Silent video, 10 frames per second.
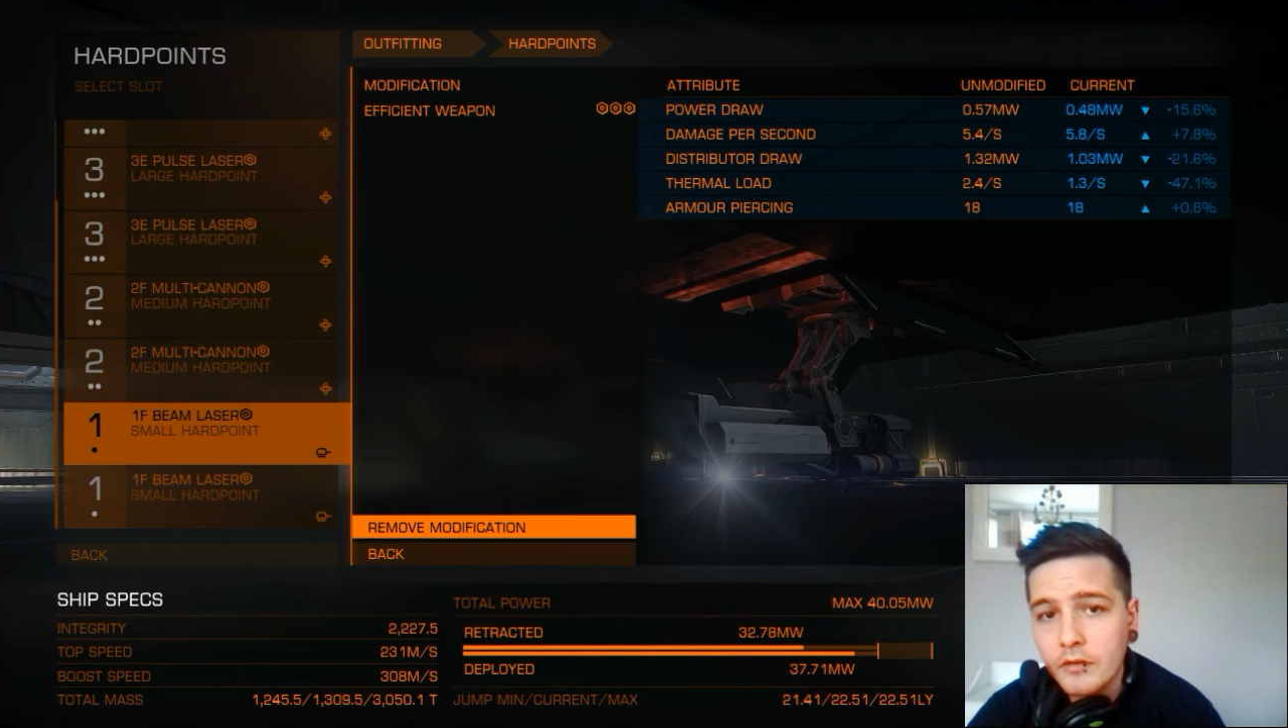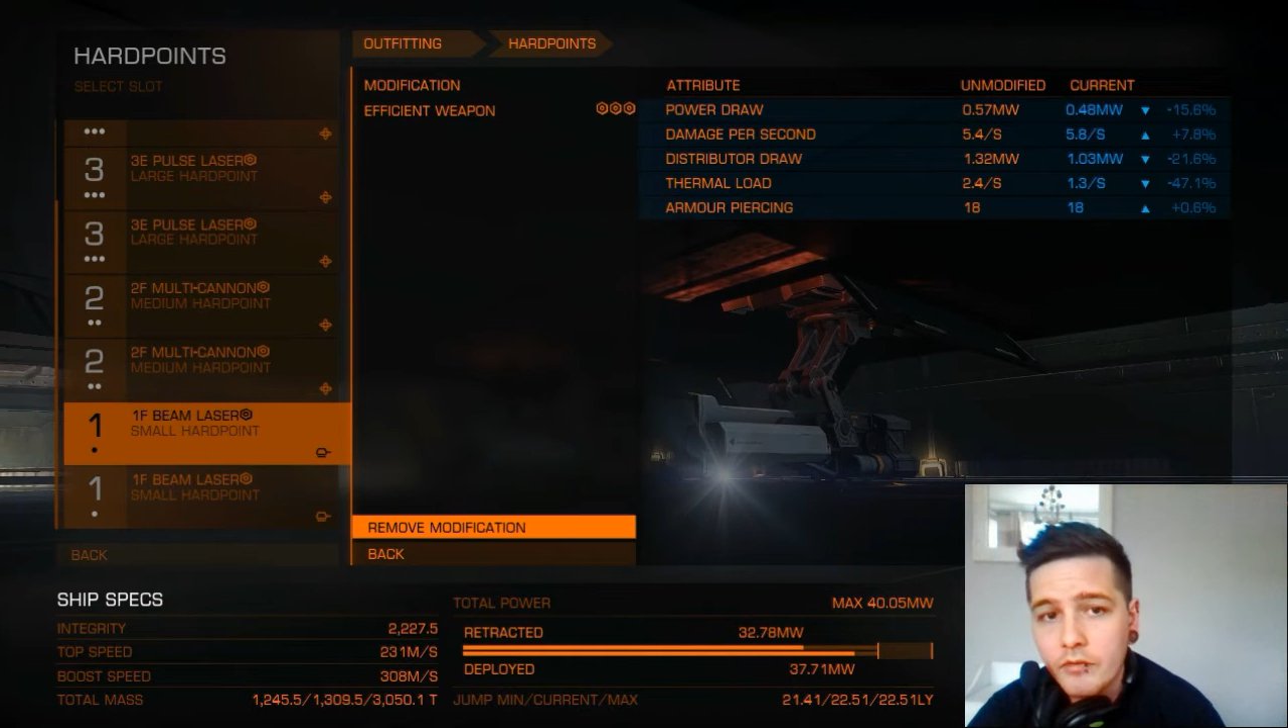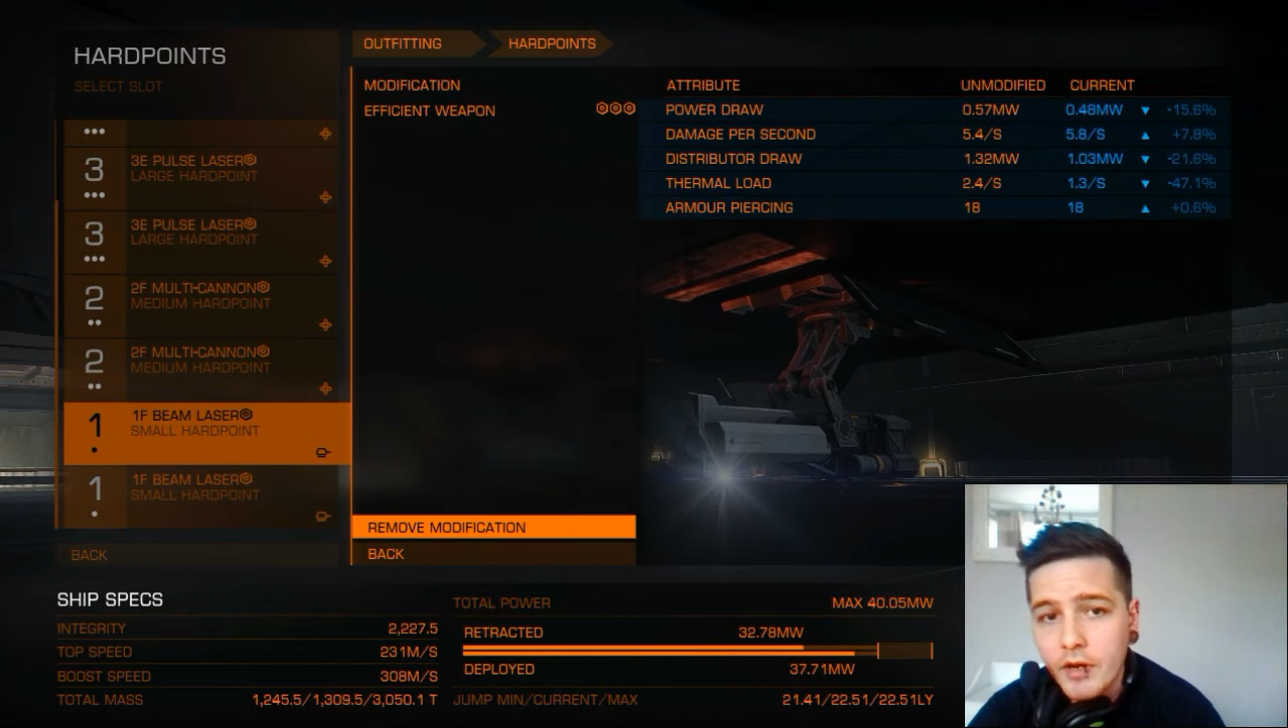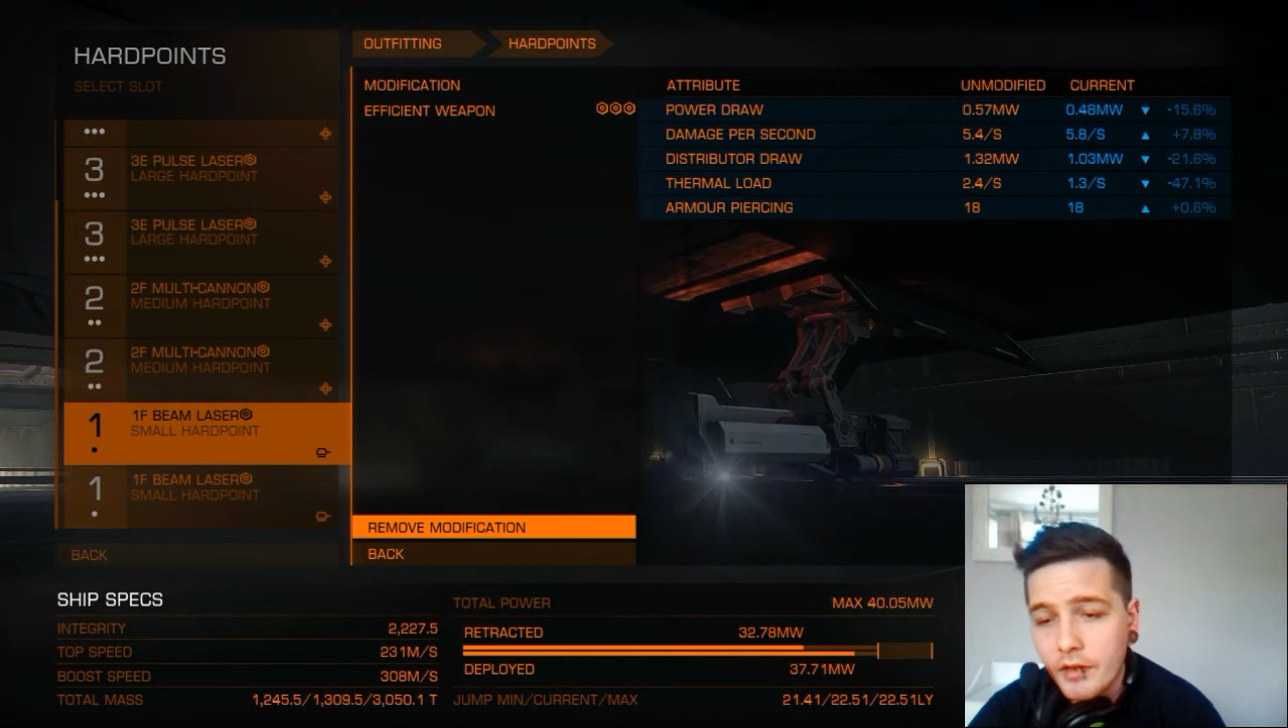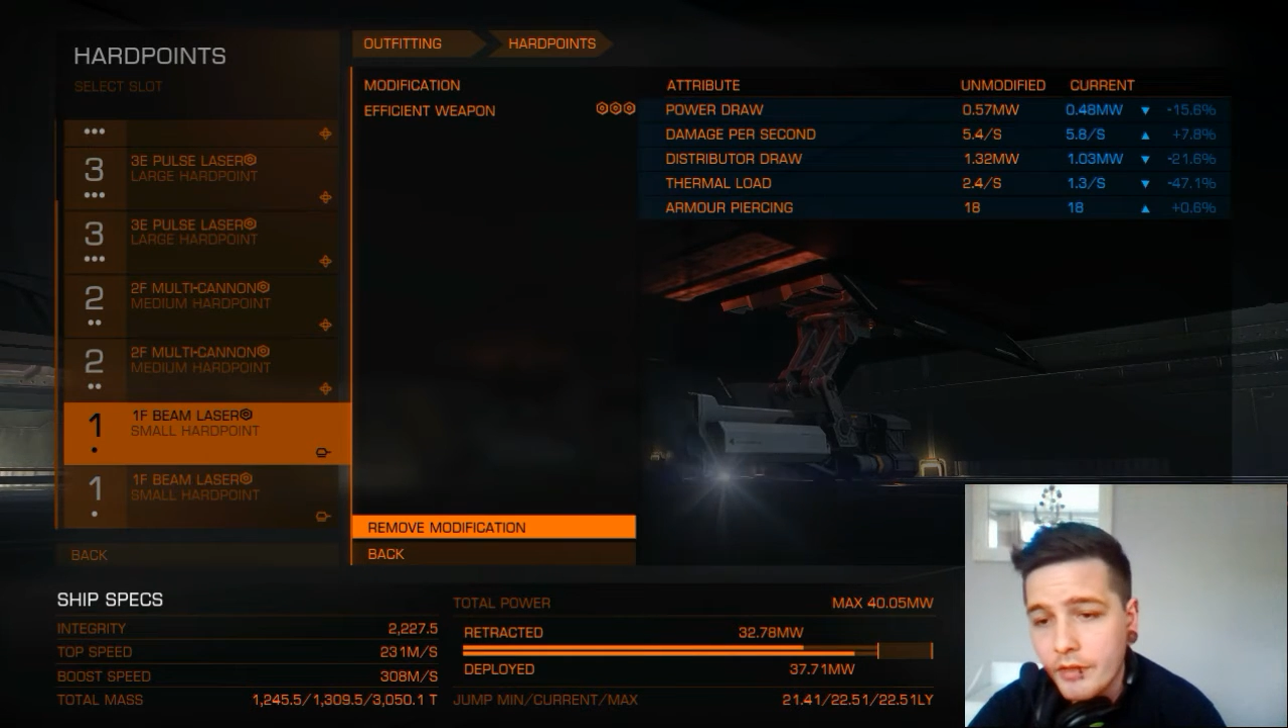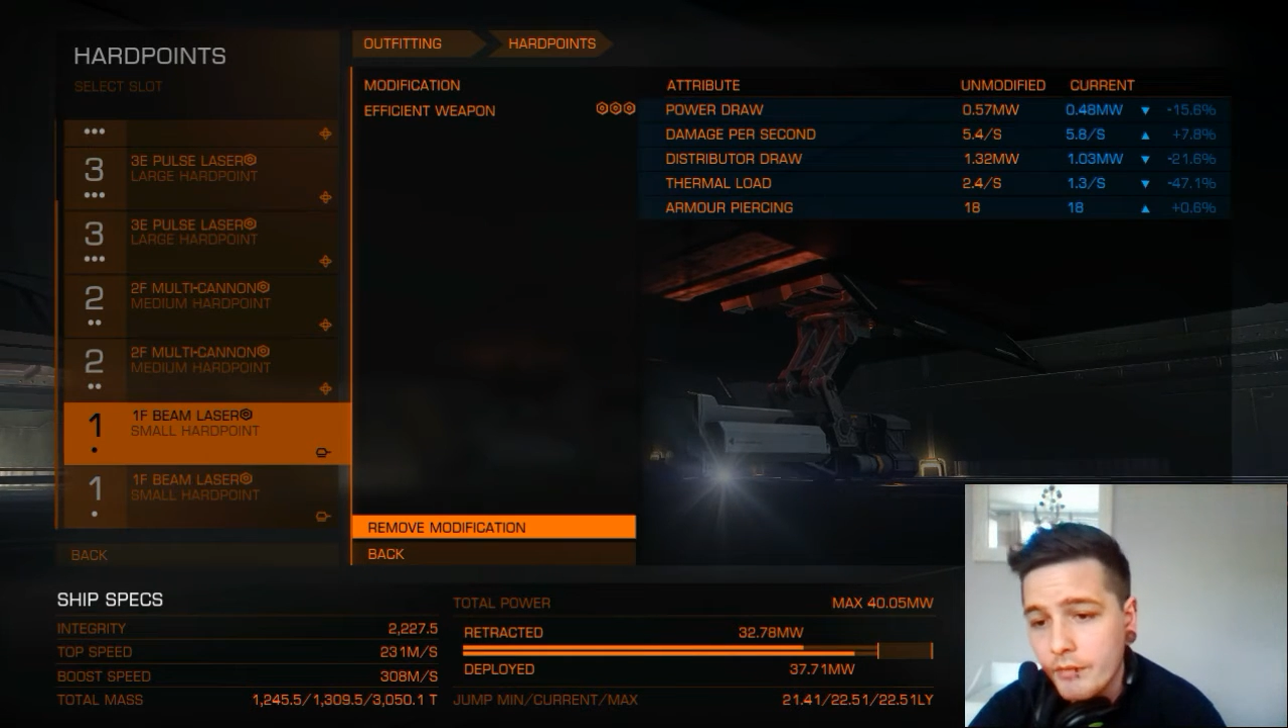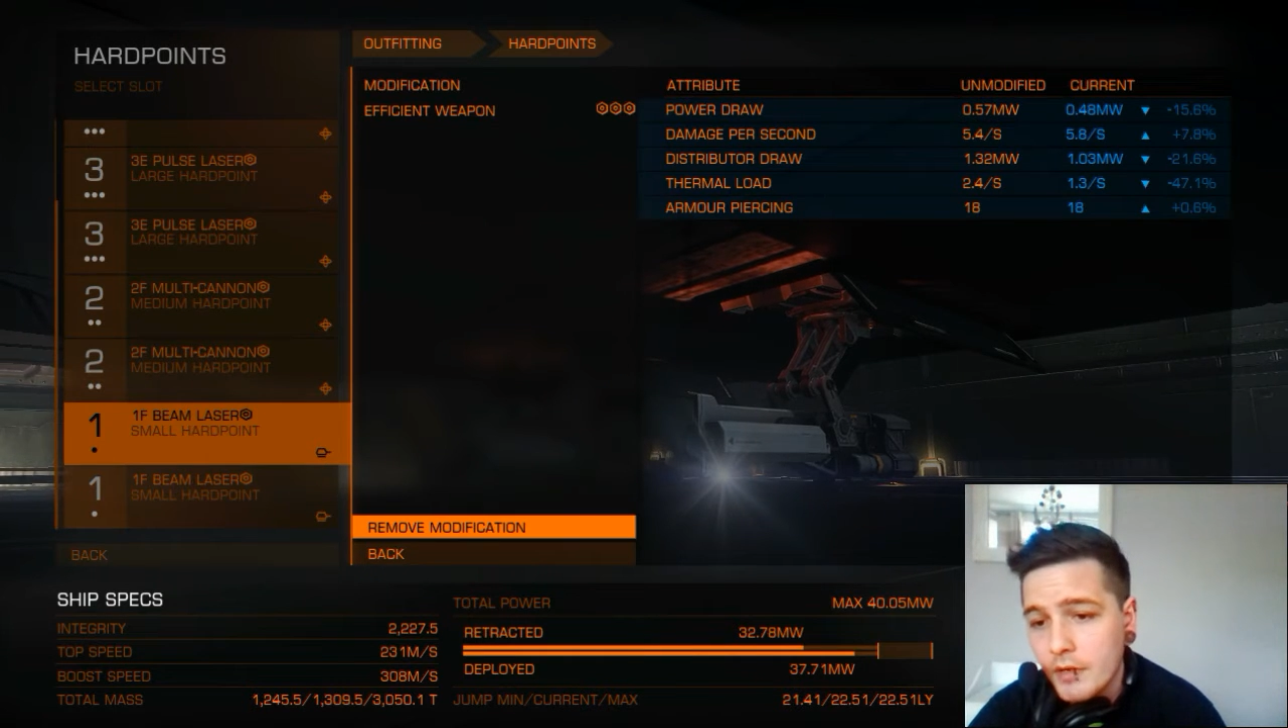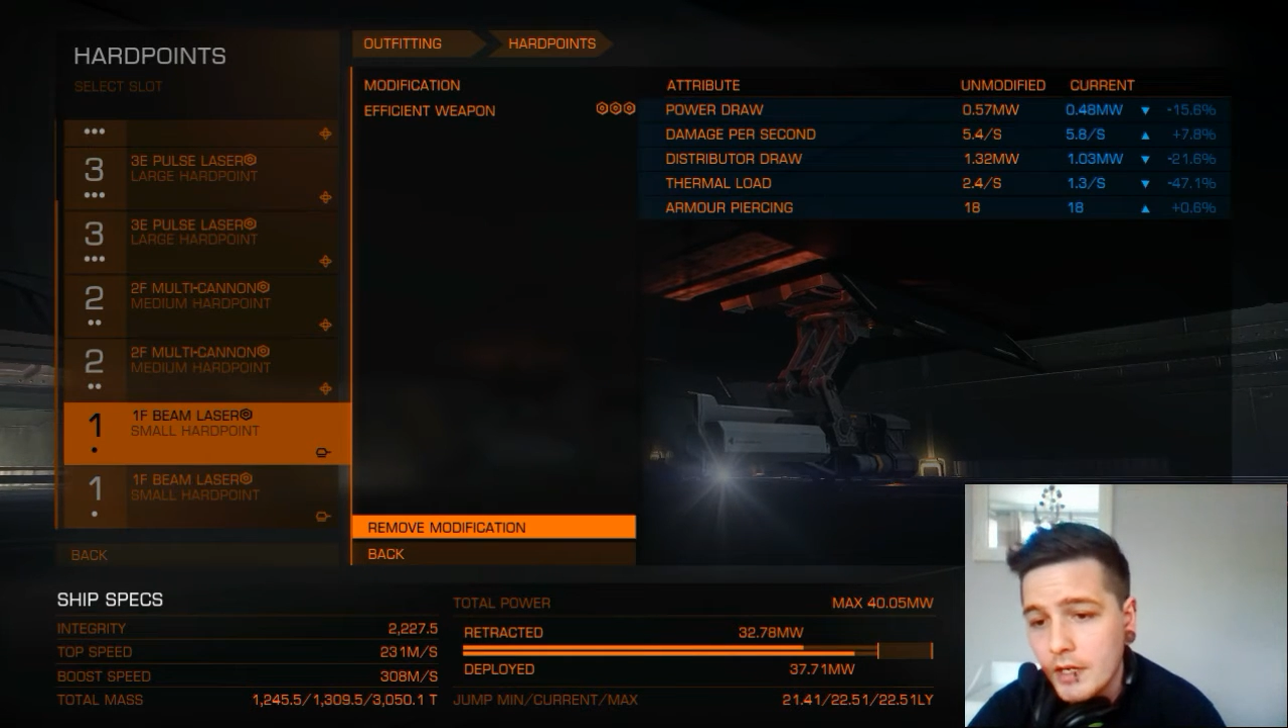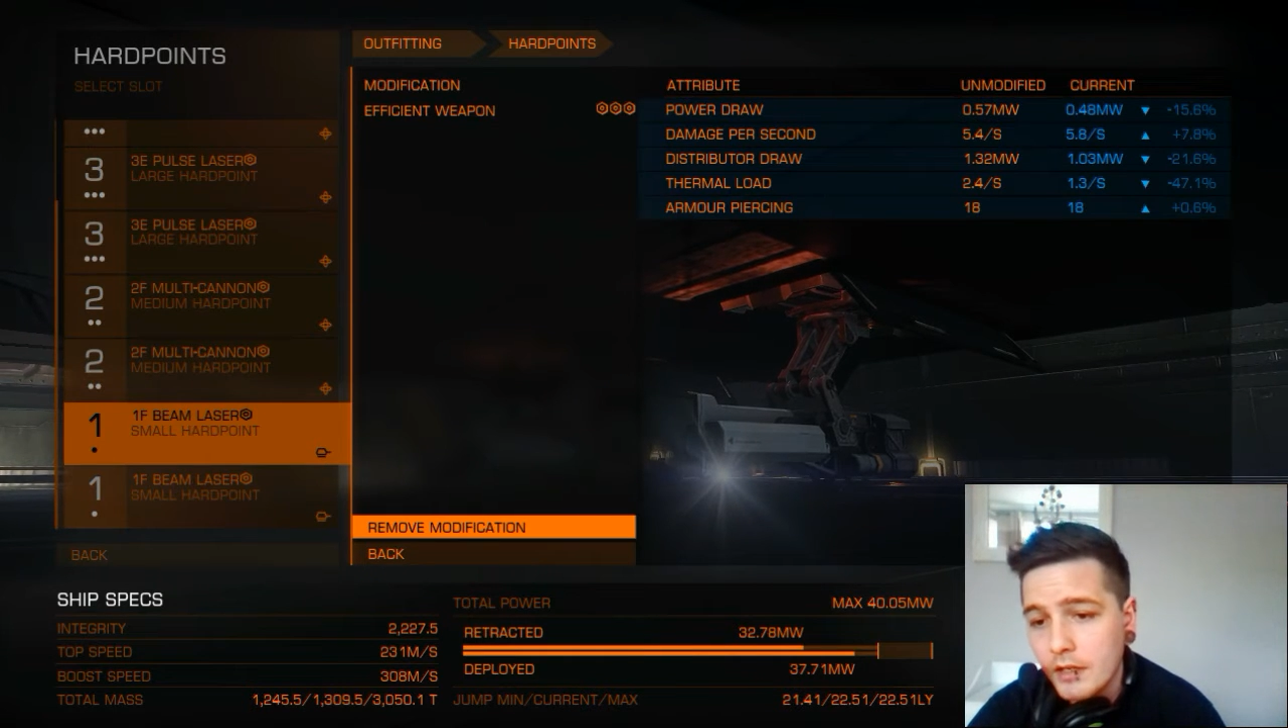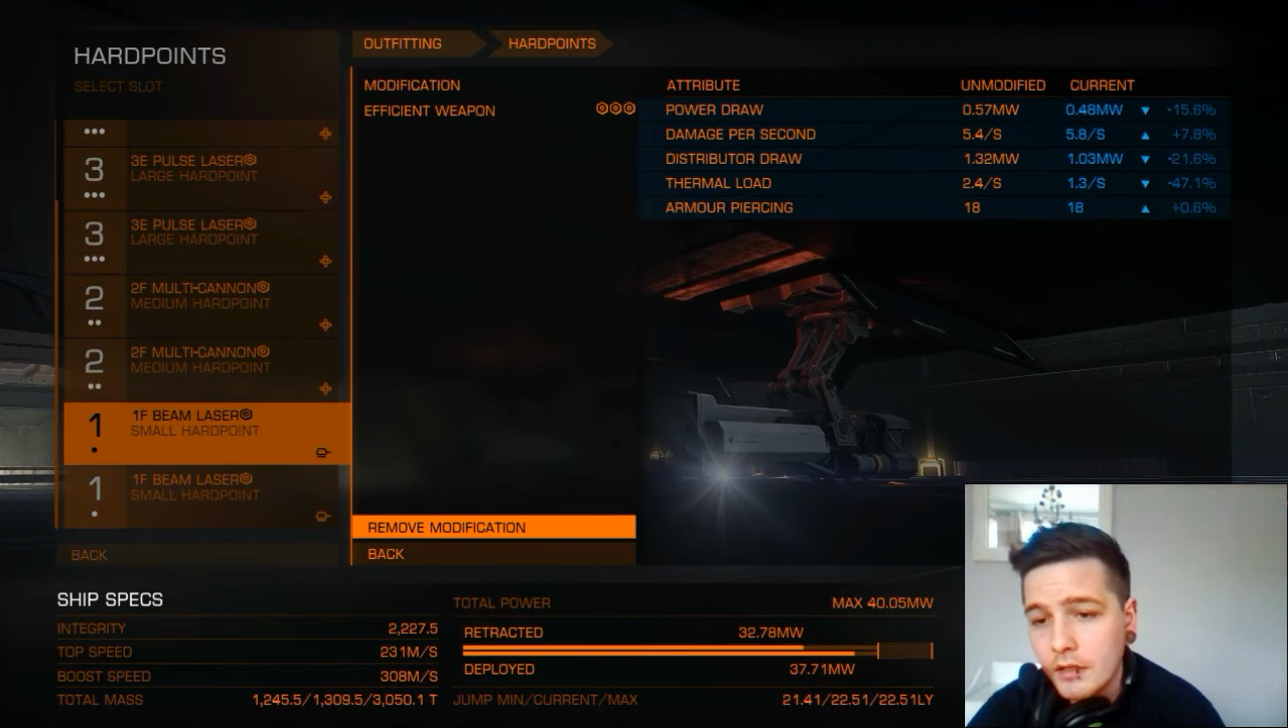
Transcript: grade 3.